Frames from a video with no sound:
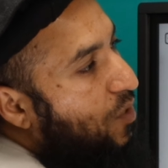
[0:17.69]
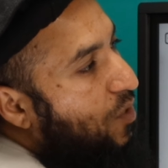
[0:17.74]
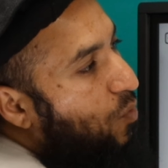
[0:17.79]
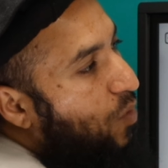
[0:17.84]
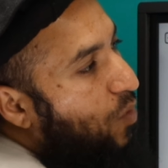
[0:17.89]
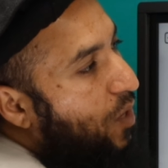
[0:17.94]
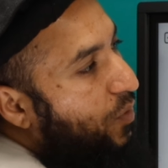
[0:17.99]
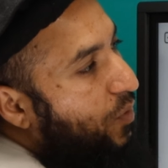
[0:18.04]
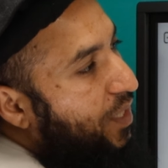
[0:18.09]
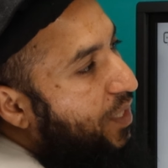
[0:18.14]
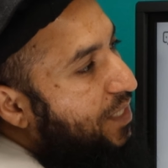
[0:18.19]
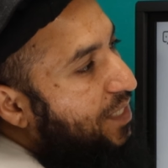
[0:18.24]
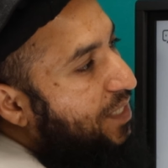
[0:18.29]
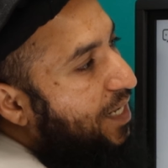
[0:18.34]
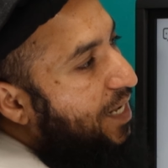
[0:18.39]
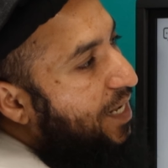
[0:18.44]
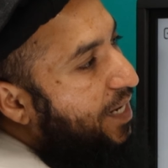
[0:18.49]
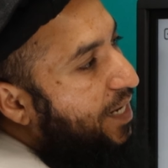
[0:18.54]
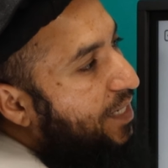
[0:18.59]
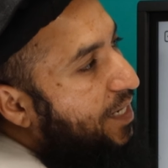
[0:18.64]
Waw is a
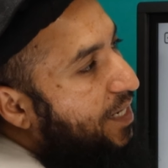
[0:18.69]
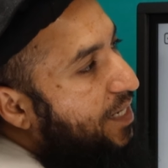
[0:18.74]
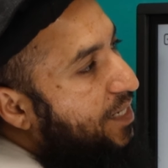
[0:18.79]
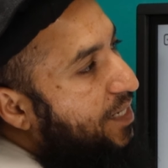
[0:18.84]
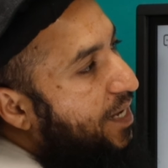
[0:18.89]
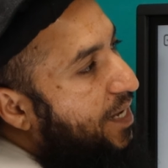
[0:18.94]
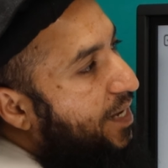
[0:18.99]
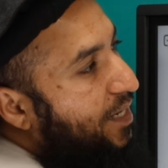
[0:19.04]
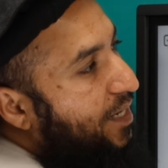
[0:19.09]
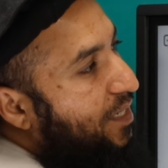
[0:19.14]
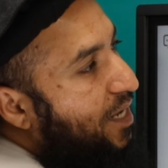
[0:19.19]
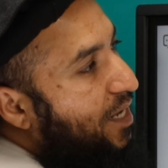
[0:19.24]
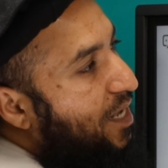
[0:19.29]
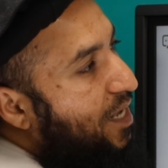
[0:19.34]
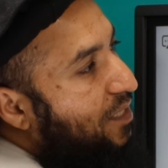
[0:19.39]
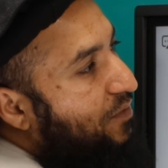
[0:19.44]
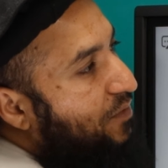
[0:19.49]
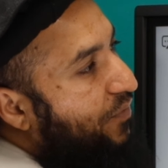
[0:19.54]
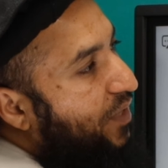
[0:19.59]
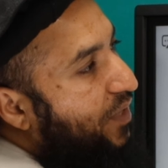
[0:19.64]
light letter, it
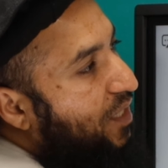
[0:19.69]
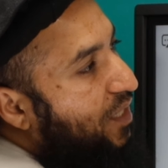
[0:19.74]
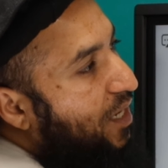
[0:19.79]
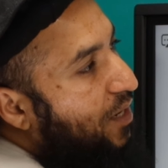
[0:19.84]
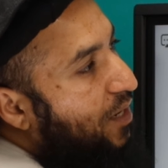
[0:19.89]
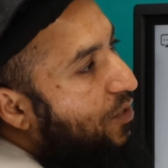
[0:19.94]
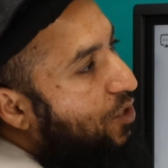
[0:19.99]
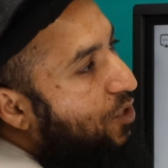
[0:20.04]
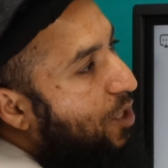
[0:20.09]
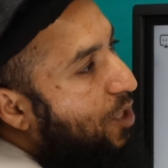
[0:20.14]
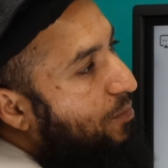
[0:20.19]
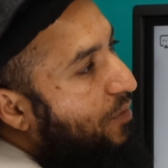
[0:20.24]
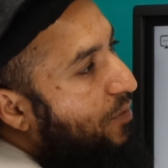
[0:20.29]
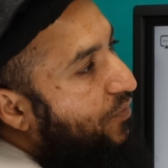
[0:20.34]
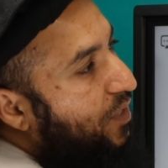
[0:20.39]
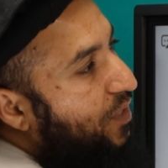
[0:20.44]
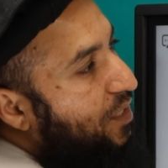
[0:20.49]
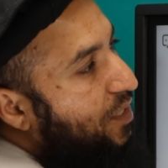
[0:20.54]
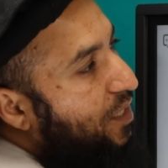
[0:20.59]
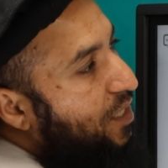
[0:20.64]
has fatha on top of
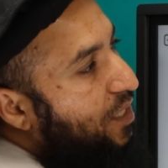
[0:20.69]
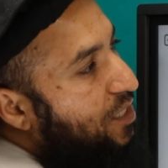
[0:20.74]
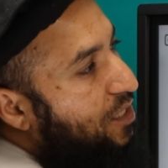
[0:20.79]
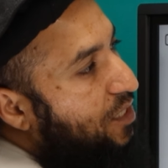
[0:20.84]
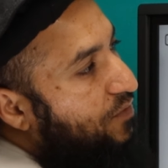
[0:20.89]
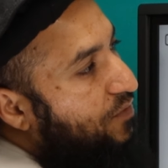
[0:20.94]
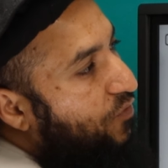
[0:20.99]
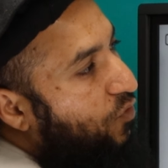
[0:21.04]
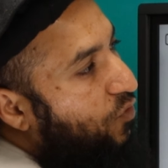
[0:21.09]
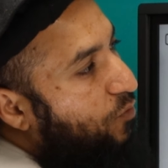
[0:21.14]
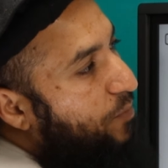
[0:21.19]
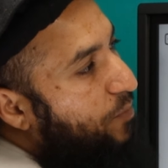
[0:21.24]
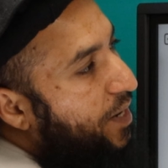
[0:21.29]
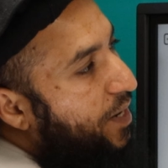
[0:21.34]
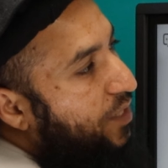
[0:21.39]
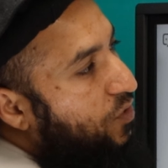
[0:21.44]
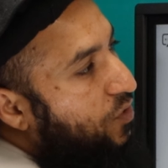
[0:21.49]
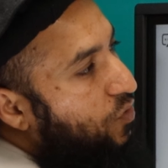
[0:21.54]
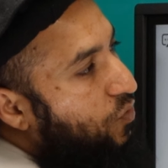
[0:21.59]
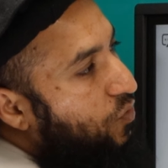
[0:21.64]
it, it is followed
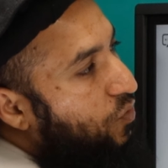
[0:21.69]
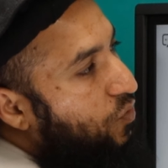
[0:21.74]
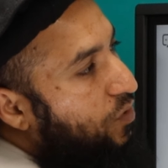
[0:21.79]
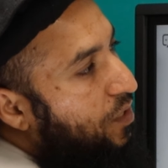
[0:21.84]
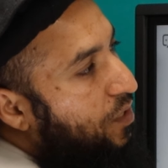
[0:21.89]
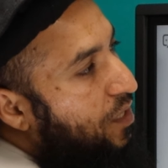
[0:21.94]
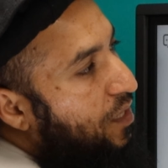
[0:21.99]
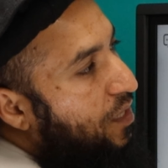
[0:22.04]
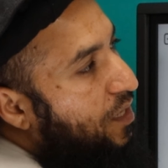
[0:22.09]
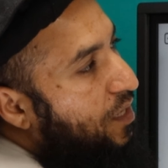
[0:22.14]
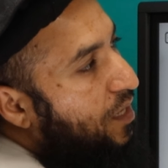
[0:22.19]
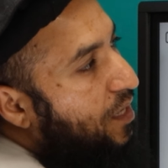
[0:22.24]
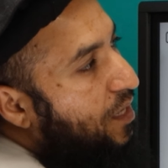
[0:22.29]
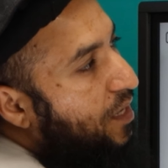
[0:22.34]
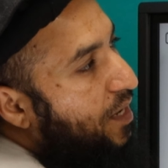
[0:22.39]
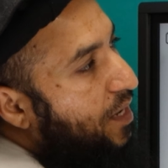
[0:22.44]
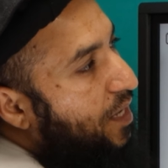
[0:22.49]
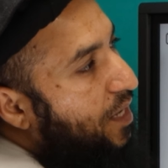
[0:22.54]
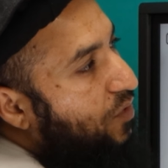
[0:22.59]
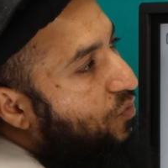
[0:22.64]
by noon,
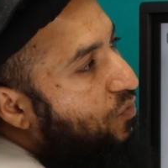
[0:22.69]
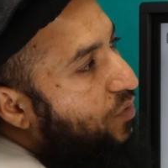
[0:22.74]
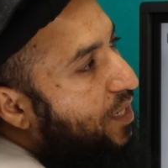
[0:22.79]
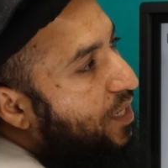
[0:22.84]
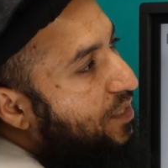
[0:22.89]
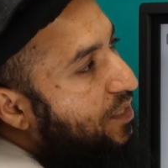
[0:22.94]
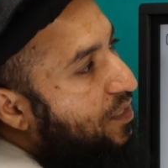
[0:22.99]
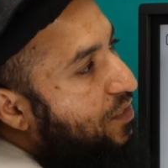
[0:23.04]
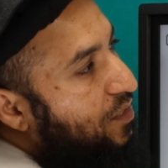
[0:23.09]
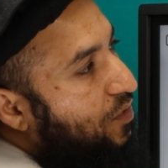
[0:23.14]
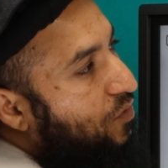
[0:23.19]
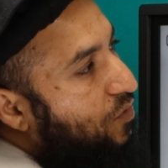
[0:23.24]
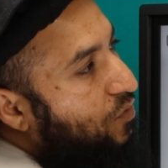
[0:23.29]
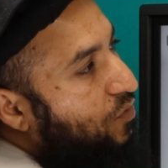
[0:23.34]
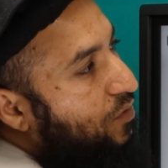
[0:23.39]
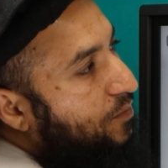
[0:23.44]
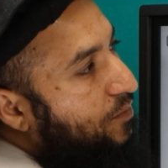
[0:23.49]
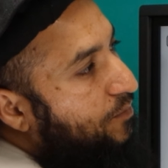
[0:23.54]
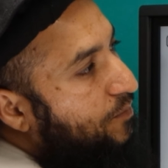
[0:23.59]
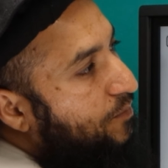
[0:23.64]
and noon has a
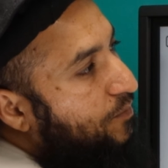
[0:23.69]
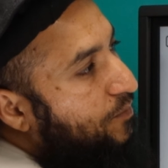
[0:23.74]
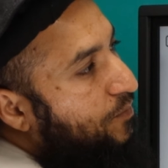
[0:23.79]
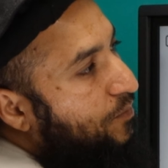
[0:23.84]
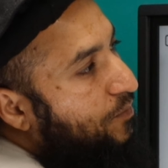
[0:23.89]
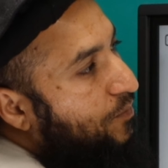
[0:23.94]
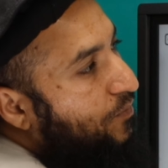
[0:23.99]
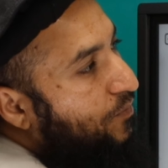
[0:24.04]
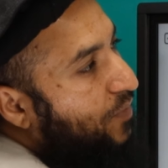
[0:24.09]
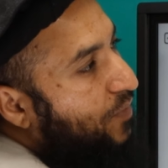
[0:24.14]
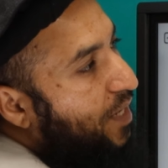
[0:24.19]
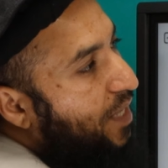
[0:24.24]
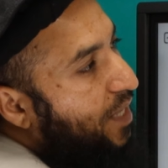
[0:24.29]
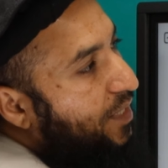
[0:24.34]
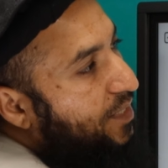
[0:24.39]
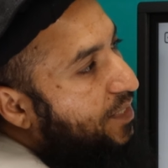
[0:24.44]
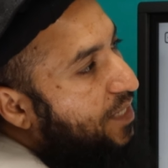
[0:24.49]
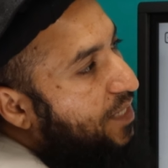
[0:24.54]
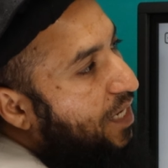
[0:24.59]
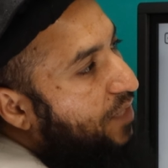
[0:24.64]
sukoon, and
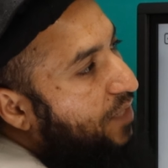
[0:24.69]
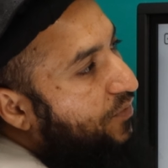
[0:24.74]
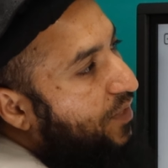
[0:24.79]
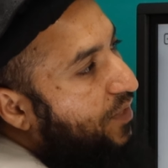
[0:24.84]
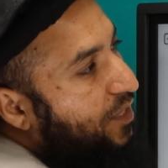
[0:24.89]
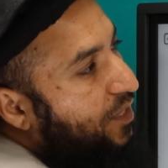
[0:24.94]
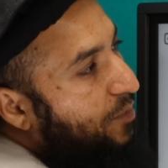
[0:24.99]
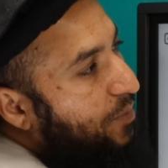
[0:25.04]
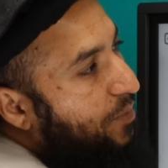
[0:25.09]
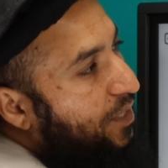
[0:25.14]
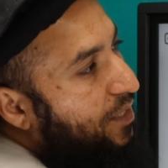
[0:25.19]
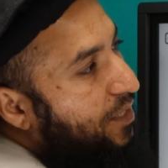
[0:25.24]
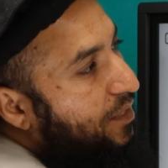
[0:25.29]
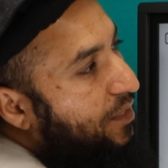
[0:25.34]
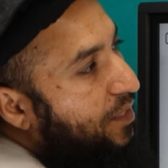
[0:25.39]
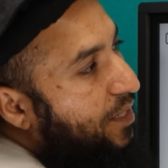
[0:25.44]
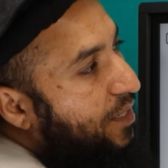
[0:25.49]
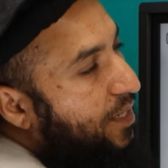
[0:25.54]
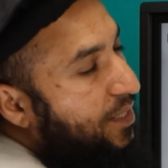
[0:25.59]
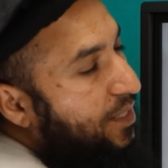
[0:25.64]
this alif in the middle
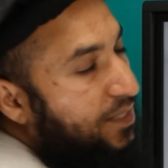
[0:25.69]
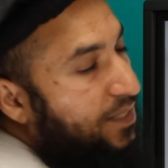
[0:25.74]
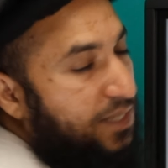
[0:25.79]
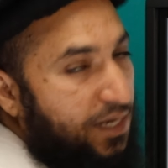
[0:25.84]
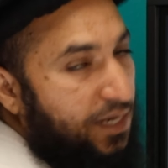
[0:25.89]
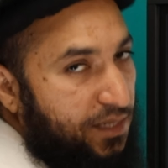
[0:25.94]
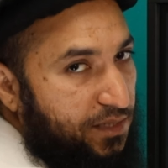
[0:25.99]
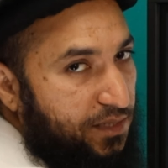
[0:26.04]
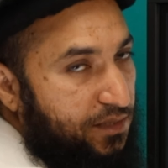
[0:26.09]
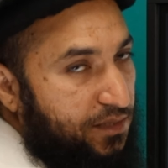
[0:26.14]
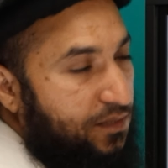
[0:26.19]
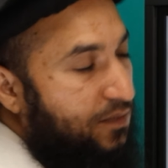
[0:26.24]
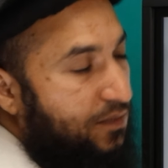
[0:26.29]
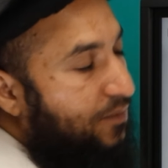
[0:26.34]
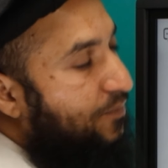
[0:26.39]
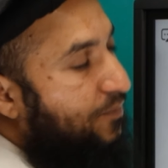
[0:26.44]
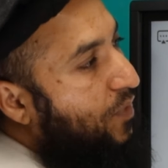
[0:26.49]
is silent.